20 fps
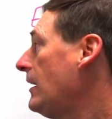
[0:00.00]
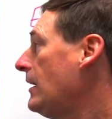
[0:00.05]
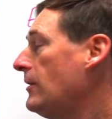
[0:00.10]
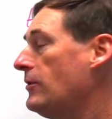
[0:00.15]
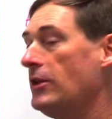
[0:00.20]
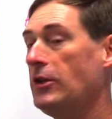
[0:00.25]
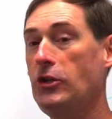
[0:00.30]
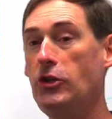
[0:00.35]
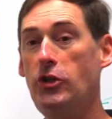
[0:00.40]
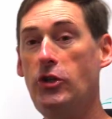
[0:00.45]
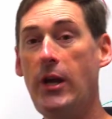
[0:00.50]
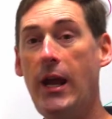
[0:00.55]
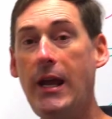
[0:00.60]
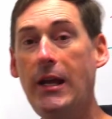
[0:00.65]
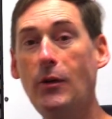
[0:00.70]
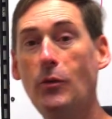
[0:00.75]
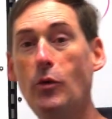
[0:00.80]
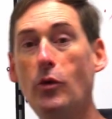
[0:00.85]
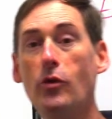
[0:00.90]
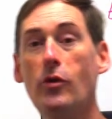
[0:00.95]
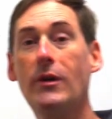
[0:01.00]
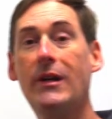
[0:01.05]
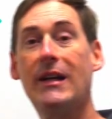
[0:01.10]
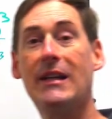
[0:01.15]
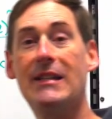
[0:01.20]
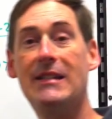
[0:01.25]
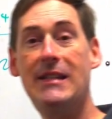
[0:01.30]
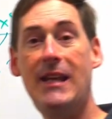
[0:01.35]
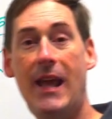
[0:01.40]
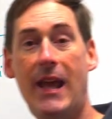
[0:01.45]
The chain rule
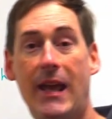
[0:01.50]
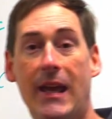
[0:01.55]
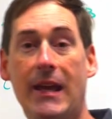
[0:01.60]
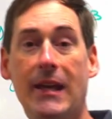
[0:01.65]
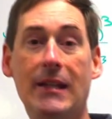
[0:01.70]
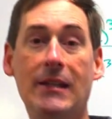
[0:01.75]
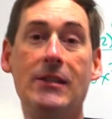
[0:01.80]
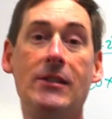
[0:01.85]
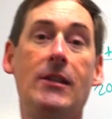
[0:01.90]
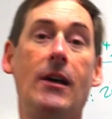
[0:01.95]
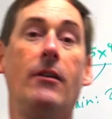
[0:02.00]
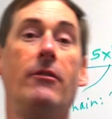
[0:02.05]
contains a